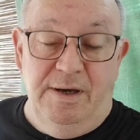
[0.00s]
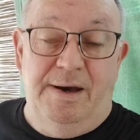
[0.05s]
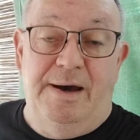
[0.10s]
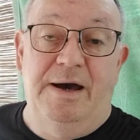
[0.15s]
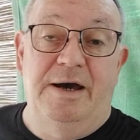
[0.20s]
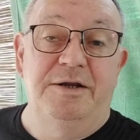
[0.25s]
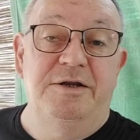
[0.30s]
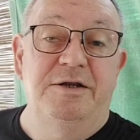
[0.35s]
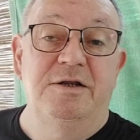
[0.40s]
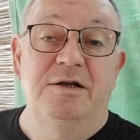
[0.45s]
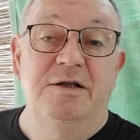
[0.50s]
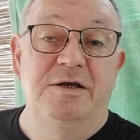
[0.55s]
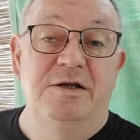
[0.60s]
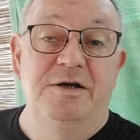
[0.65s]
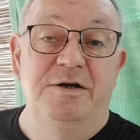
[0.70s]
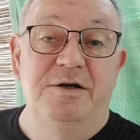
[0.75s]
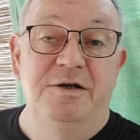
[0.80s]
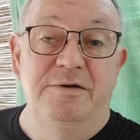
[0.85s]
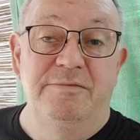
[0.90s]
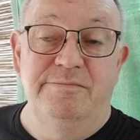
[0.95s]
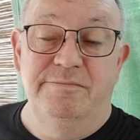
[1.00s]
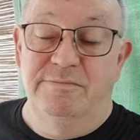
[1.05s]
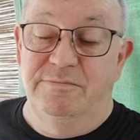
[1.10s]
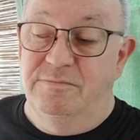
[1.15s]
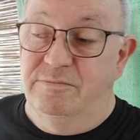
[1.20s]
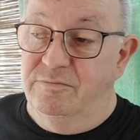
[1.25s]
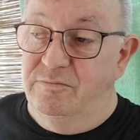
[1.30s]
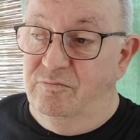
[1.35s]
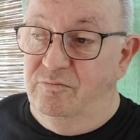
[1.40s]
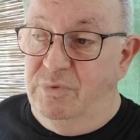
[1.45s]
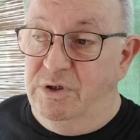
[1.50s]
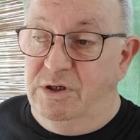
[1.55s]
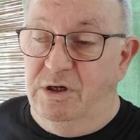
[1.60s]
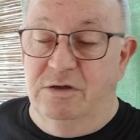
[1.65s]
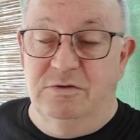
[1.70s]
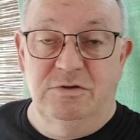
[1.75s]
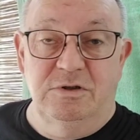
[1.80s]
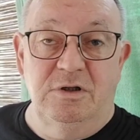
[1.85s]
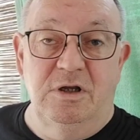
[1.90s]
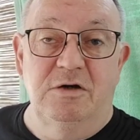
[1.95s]
I deleted it
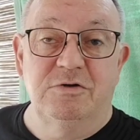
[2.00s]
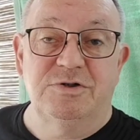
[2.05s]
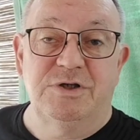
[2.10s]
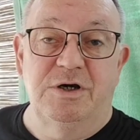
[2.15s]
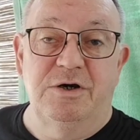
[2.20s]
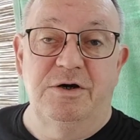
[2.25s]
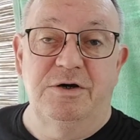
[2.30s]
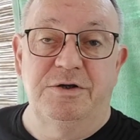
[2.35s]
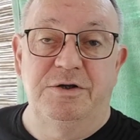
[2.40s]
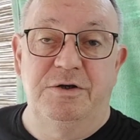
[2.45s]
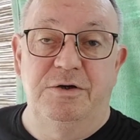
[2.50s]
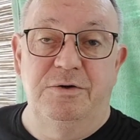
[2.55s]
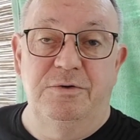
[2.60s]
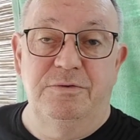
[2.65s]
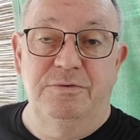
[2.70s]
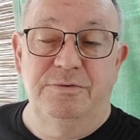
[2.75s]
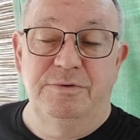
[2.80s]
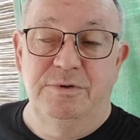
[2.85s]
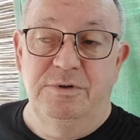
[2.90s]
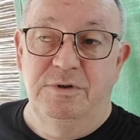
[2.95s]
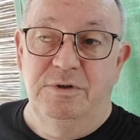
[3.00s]
because I lost audio